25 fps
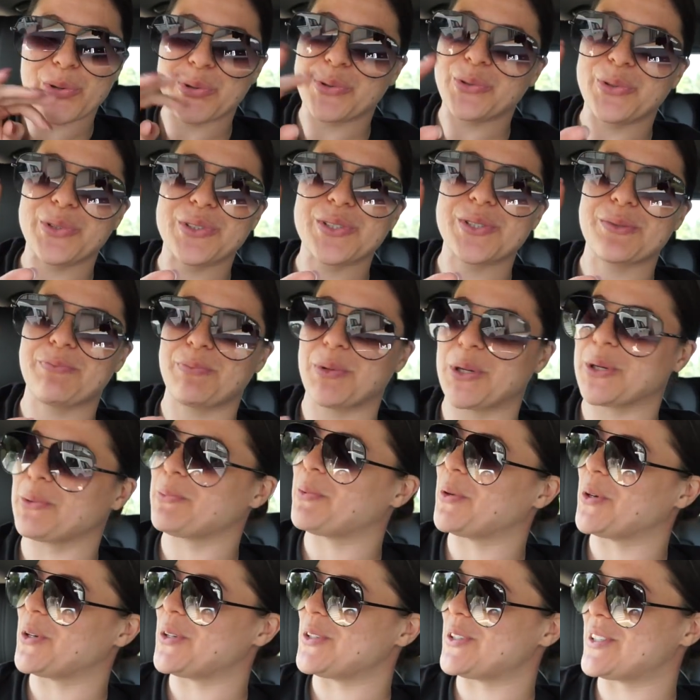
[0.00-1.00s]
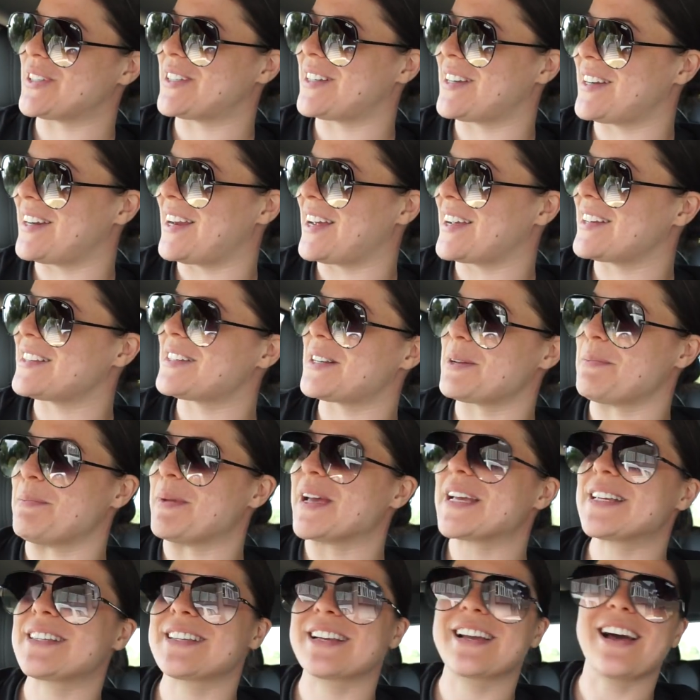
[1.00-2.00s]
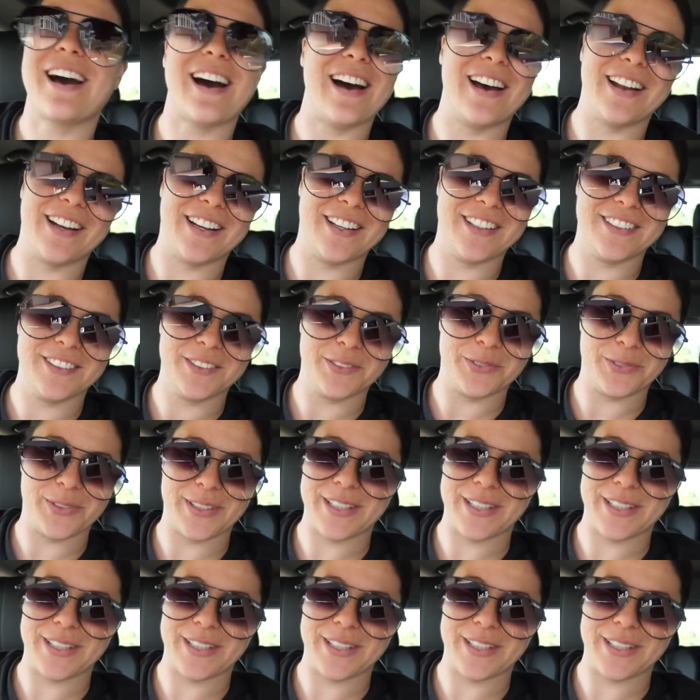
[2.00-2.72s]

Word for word: coolest blog post next to Mexicana,